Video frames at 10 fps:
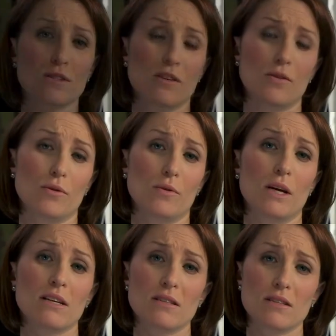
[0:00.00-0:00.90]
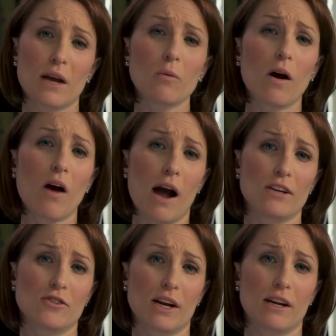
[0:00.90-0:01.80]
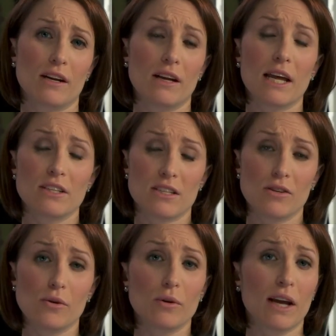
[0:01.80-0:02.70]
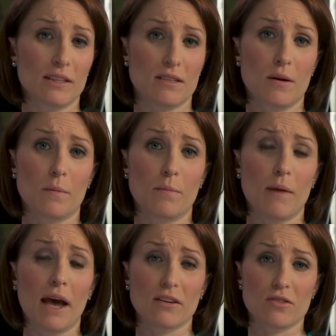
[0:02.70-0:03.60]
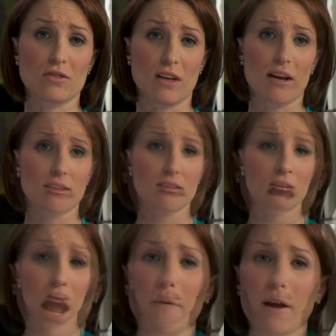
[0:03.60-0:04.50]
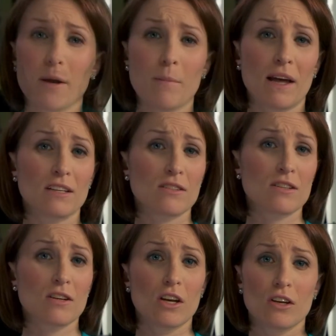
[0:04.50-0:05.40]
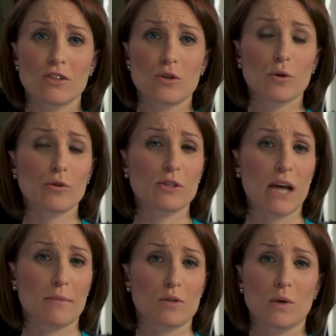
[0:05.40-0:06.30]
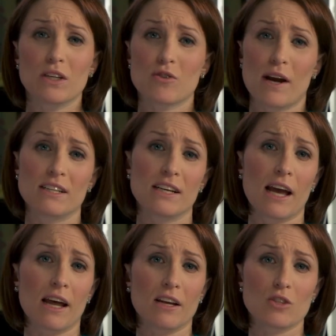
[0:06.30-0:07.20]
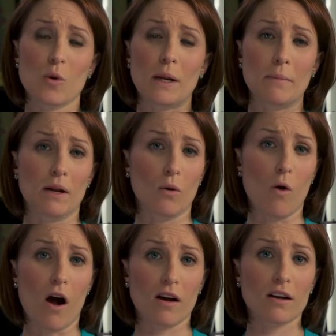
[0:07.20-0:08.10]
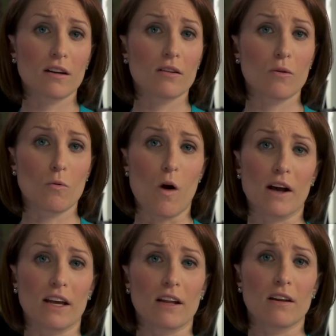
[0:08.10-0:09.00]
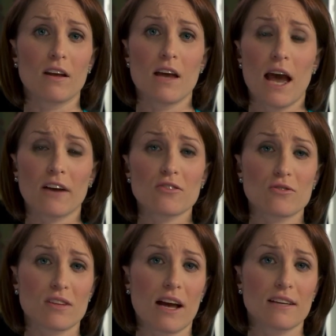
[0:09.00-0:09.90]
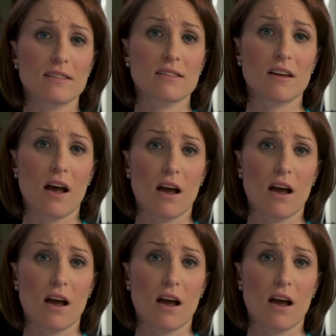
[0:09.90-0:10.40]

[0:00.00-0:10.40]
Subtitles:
to stay well hydrated and to get some exercise. I recommend 2 or 3 times a week trying to get a 20-minute walk-in. Exercise